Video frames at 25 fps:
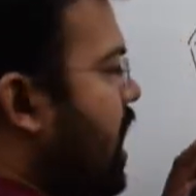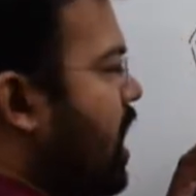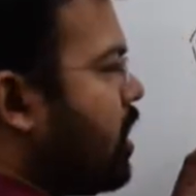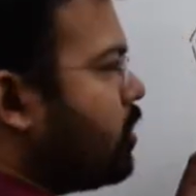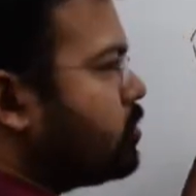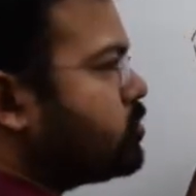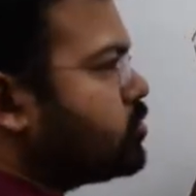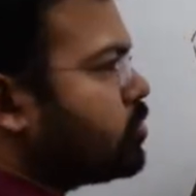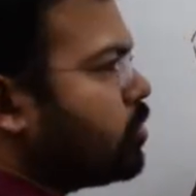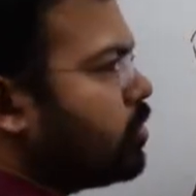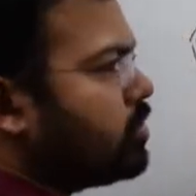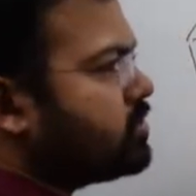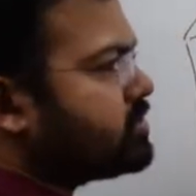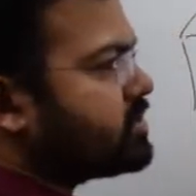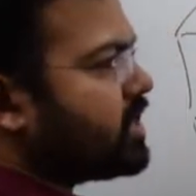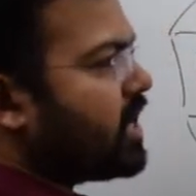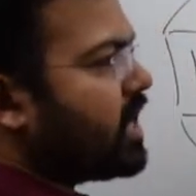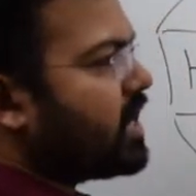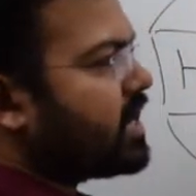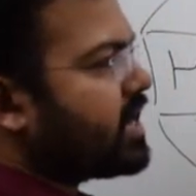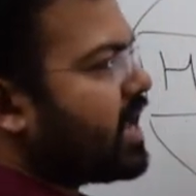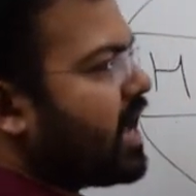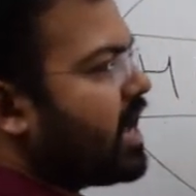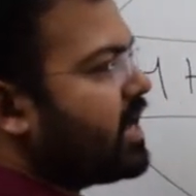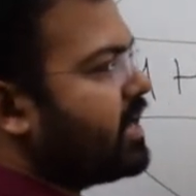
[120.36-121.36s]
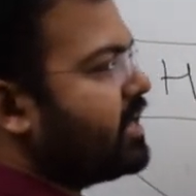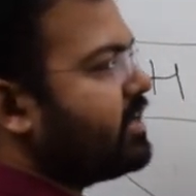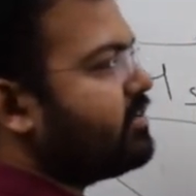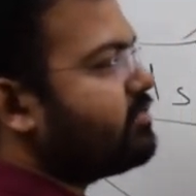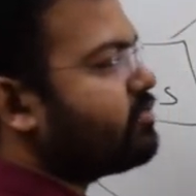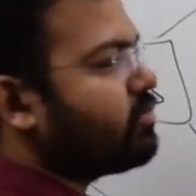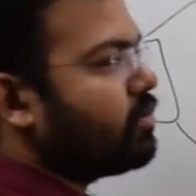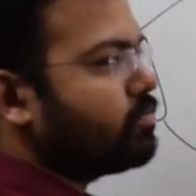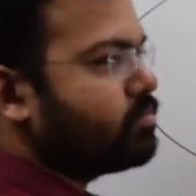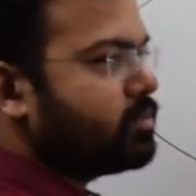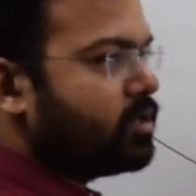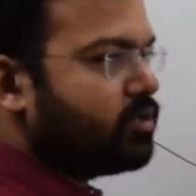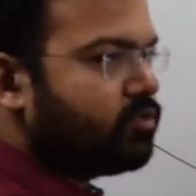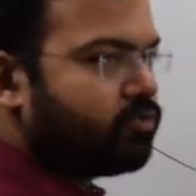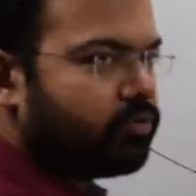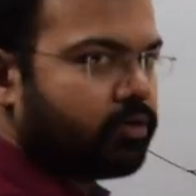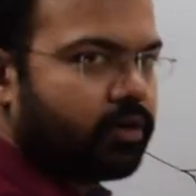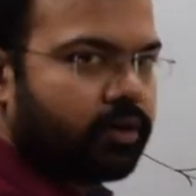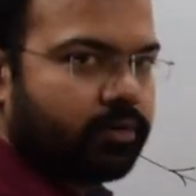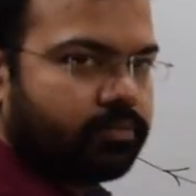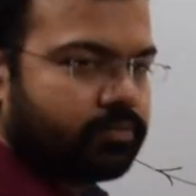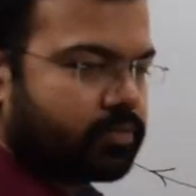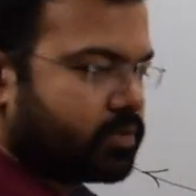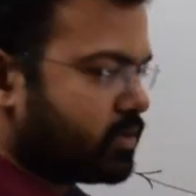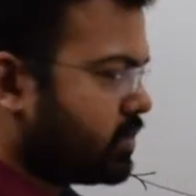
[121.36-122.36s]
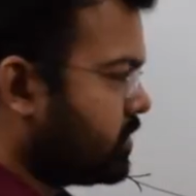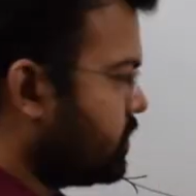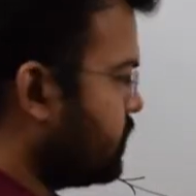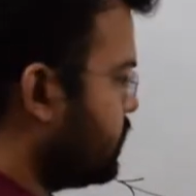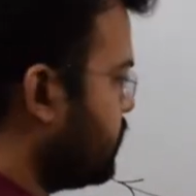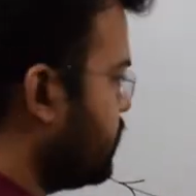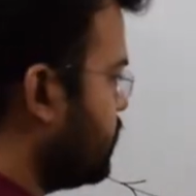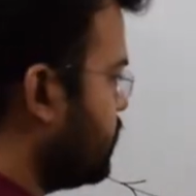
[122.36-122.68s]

households are getting from the firms,